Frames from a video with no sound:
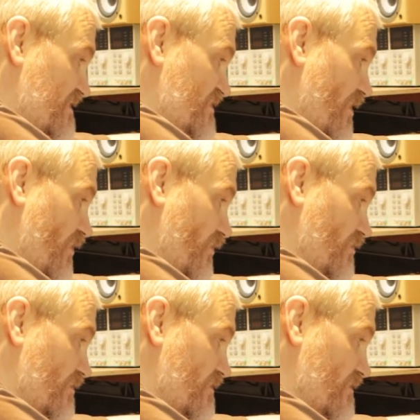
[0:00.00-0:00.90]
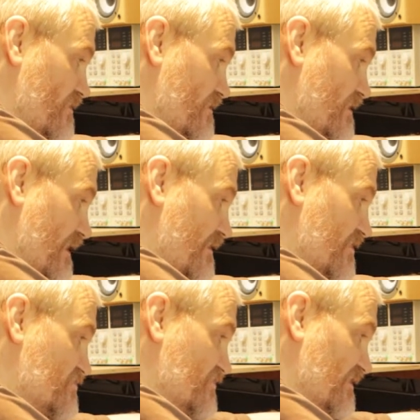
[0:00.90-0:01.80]
hole I'm going
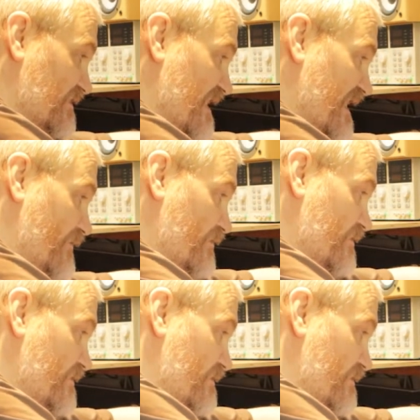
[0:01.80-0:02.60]
to drill down